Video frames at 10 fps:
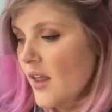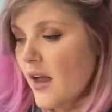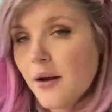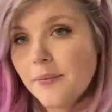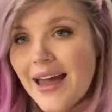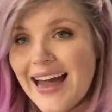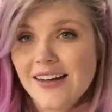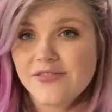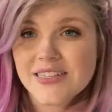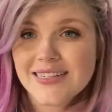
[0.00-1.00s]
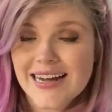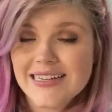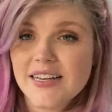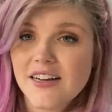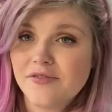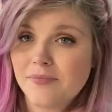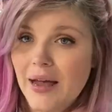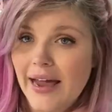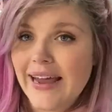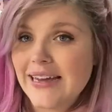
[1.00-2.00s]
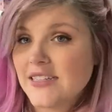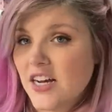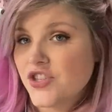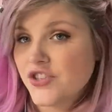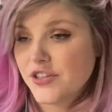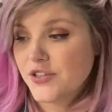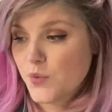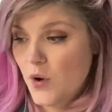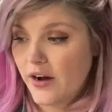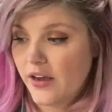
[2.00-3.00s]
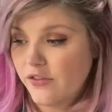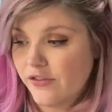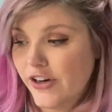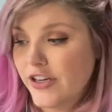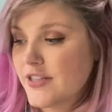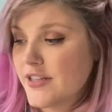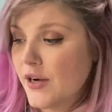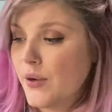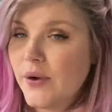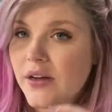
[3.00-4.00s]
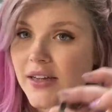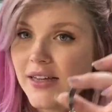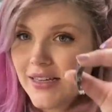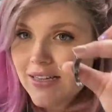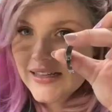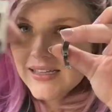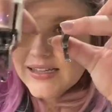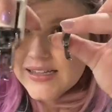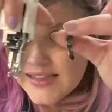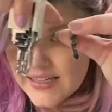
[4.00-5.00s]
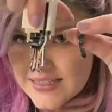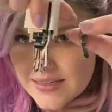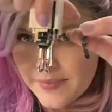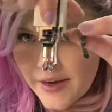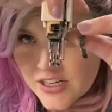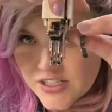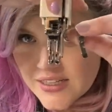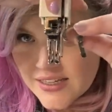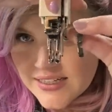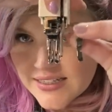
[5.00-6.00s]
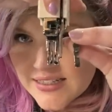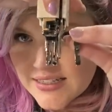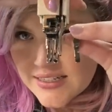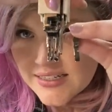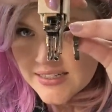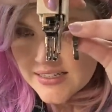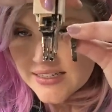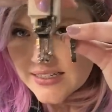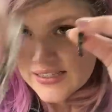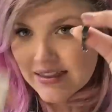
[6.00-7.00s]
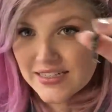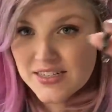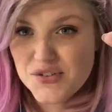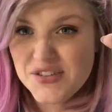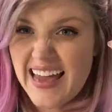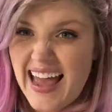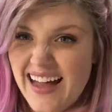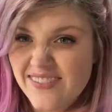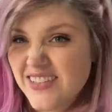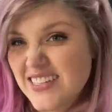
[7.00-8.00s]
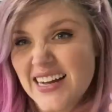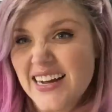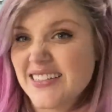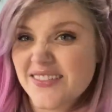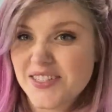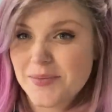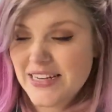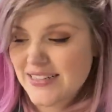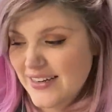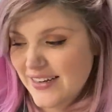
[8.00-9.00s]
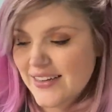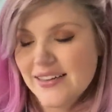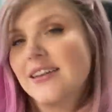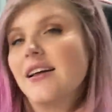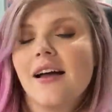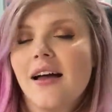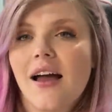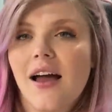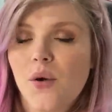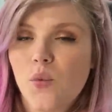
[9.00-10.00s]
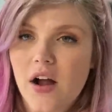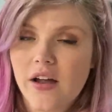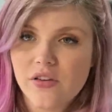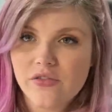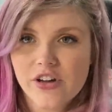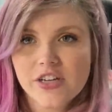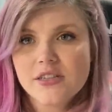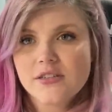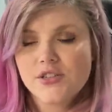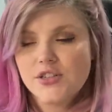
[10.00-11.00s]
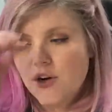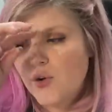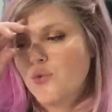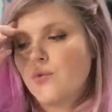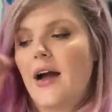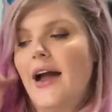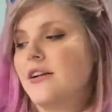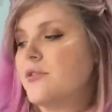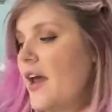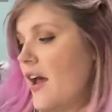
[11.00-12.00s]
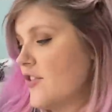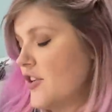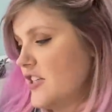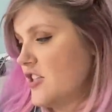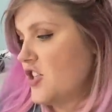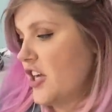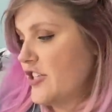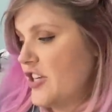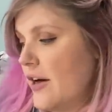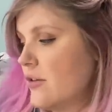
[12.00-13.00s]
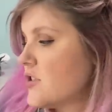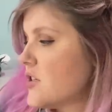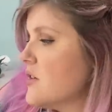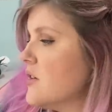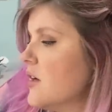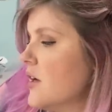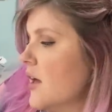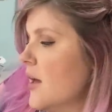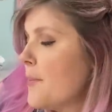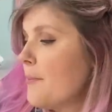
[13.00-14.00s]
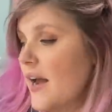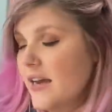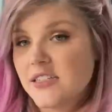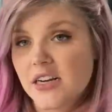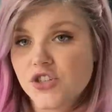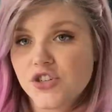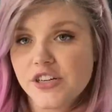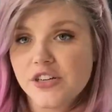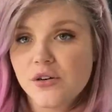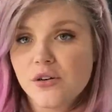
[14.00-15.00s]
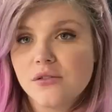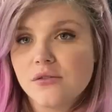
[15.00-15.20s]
half the size of my industrial's walking foot. So this compared to this, this is only half the size of a domestic walking foot. So I don't ever need to change out my industrial